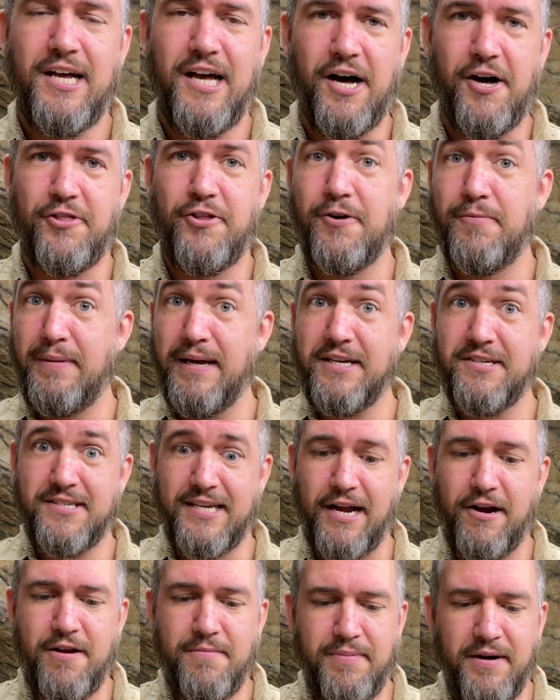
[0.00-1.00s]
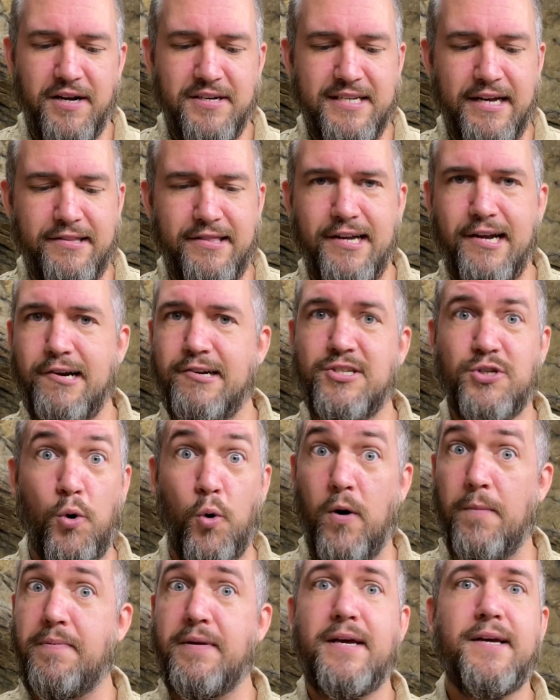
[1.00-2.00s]
other big scary bugs out there,
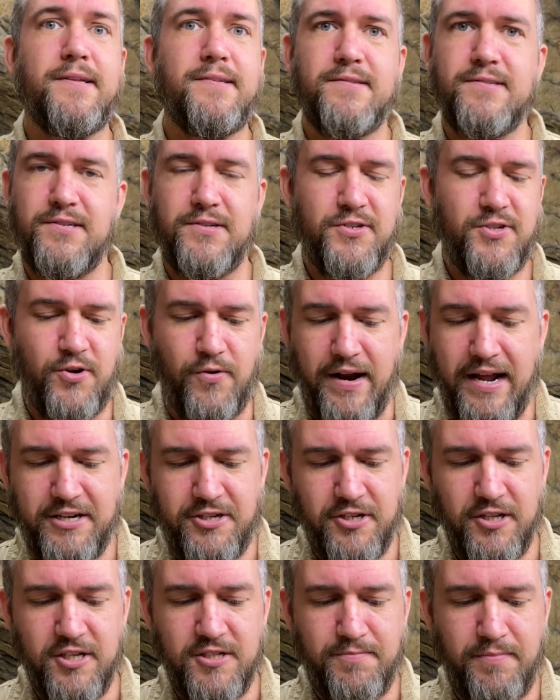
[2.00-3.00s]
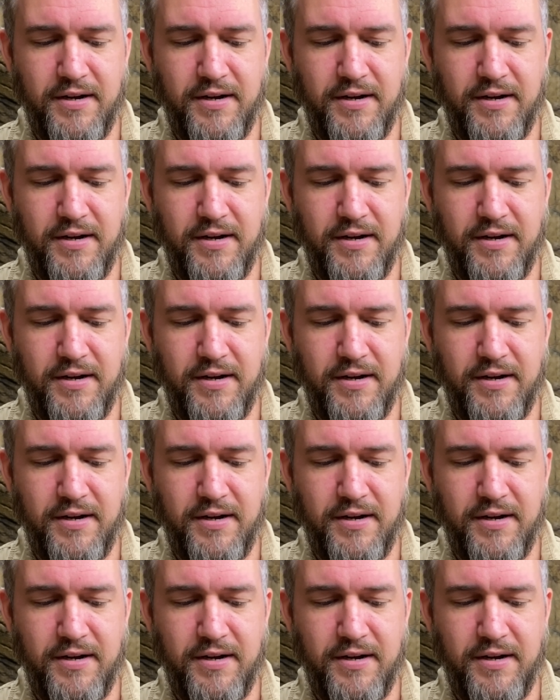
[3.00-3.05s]
scorpions and tarantulas.